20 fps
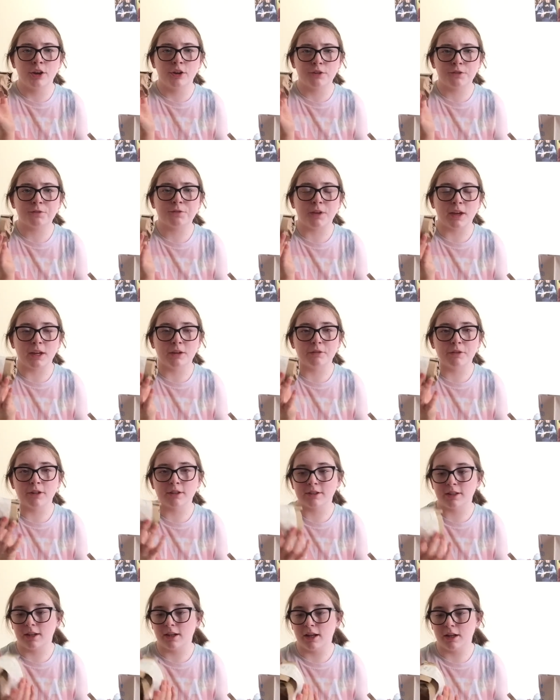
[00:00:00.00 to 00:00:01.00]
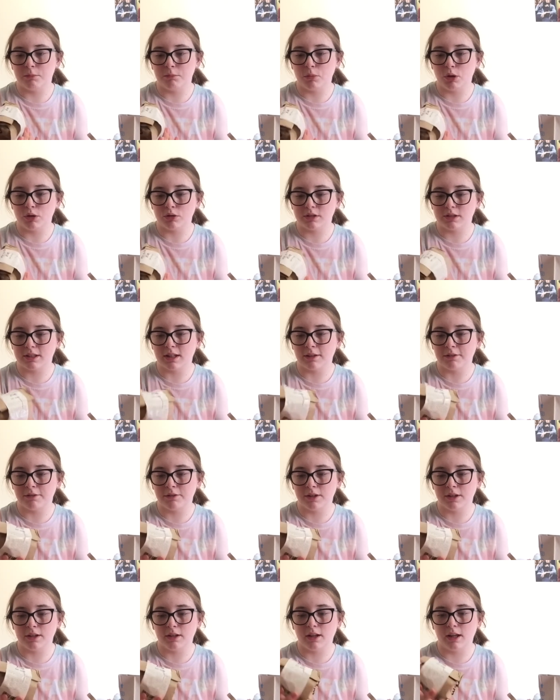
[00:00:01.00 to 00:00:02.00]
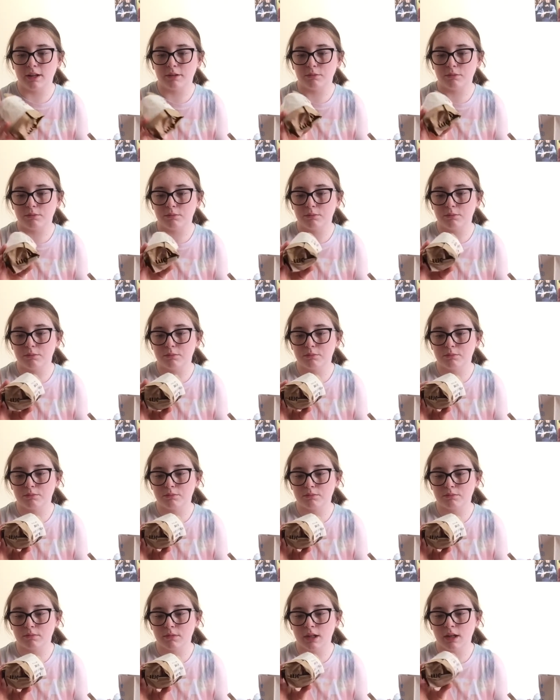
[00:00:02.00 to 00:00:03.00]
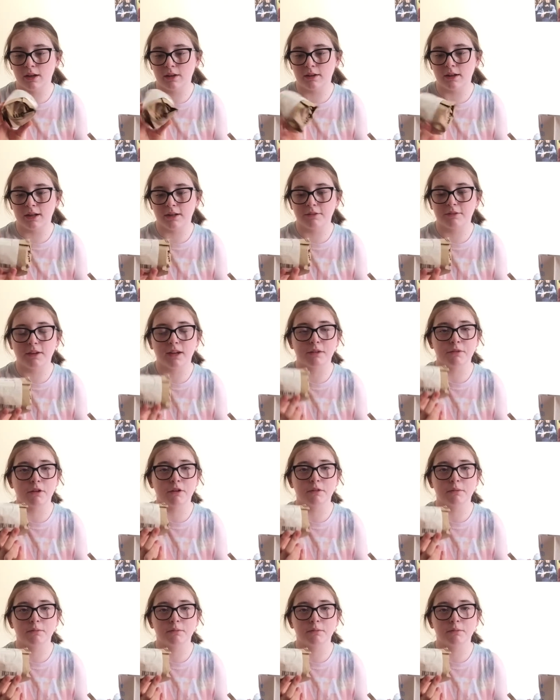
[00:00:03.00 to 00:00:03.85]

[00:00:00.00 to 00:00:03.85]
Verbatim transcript: favourites and like most definite like her like favourite